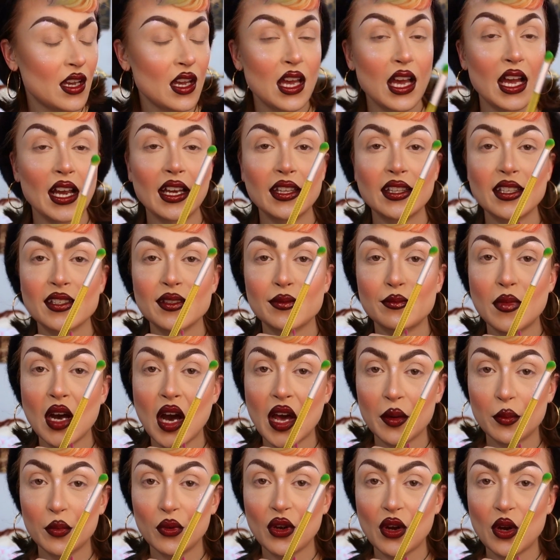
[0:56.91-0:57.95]
I got this
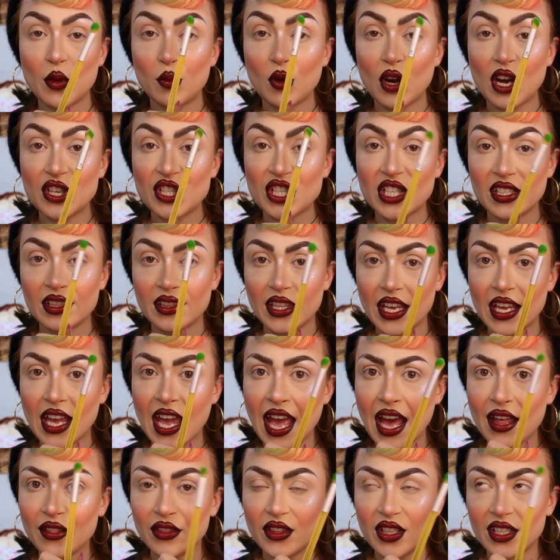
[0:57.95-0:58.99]
Mehhh Pro brush. They
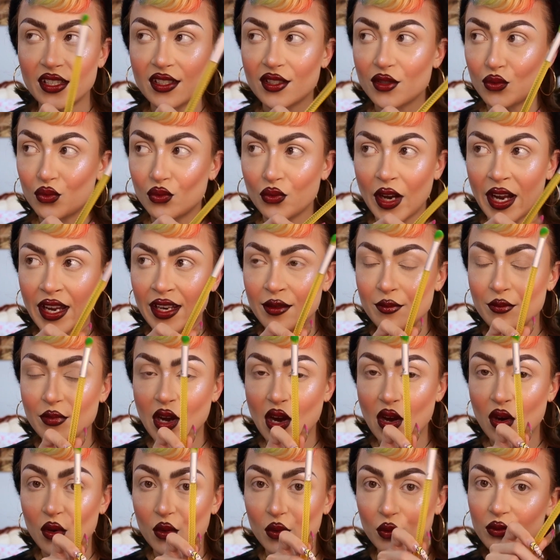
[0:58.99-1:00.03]
had these
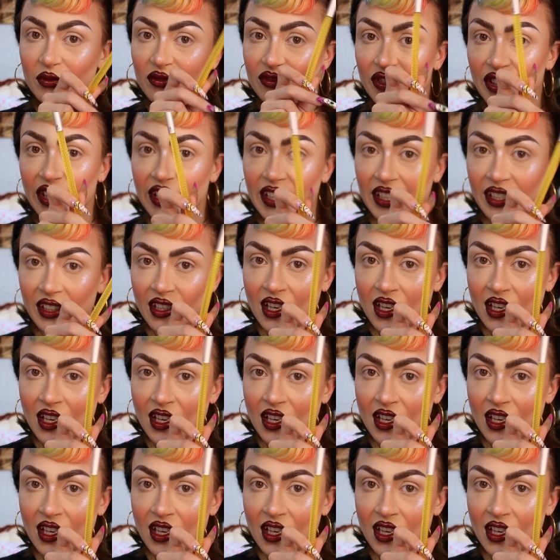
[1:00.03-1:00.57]
rainbow freaking